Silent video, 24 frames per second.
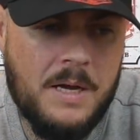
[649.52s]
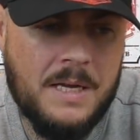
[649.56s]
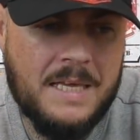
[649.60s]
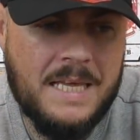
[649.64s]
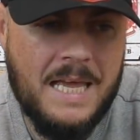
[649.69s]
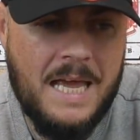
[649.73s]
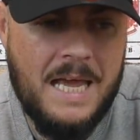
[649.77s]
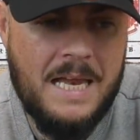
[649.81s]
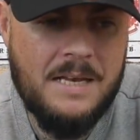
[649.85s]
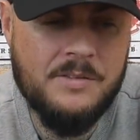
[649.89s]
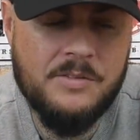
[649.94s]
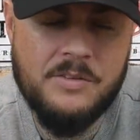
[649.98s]

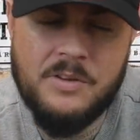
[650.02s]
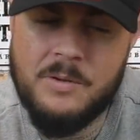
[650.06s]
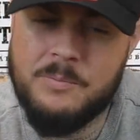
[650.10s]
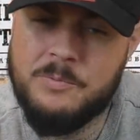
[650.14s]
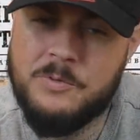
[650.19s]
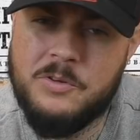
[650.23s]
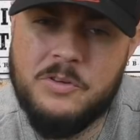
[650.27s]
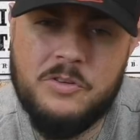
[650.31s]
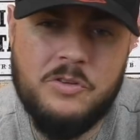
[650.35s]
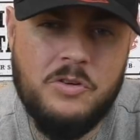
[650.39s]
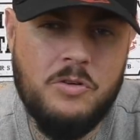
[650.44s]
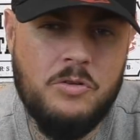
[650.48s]
again,
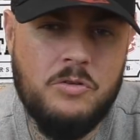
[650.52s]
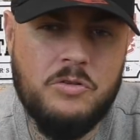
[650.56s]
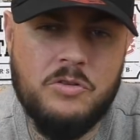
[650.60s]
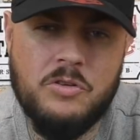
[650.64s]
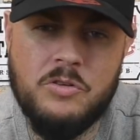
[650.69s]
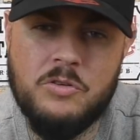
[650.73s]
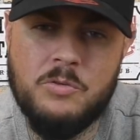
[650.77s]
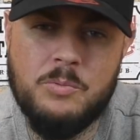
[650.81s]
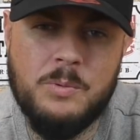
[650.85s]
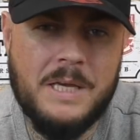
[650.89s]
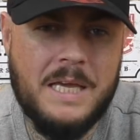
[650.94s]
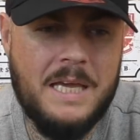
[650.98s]

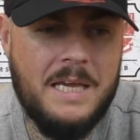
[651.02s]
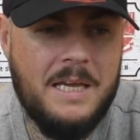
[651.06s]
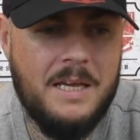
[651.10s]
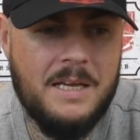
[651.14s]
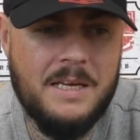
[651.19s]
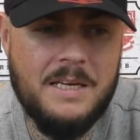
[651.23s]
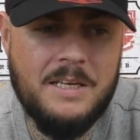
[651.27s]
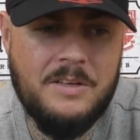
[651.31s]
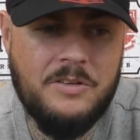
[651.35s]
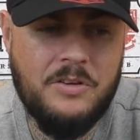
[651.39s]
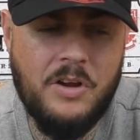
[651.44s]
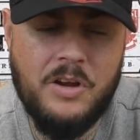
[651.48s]
substitutions were key
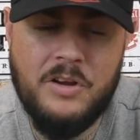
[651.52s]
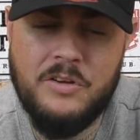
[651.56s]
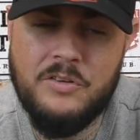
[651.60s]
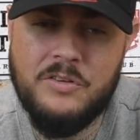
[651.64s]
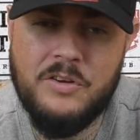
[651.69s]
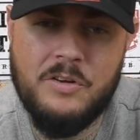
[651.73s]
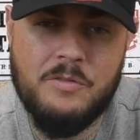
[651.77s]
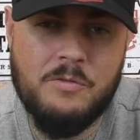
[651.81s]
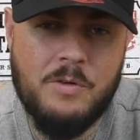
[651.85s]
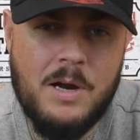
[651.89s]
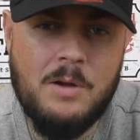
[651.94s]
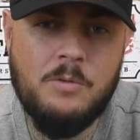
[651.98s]
and he changed
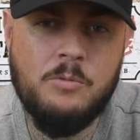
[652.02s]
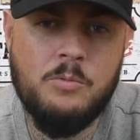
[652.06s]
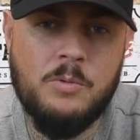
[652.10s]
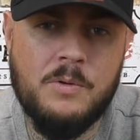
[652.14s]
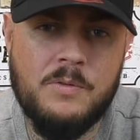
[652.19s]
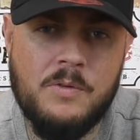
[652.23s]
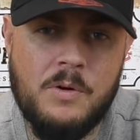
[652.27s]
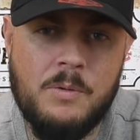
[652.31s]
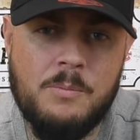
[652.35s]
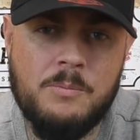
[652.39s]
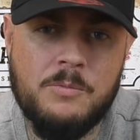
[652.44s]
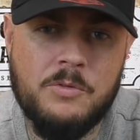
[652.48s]
it round
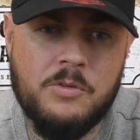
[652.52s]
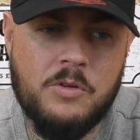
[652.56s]
with them.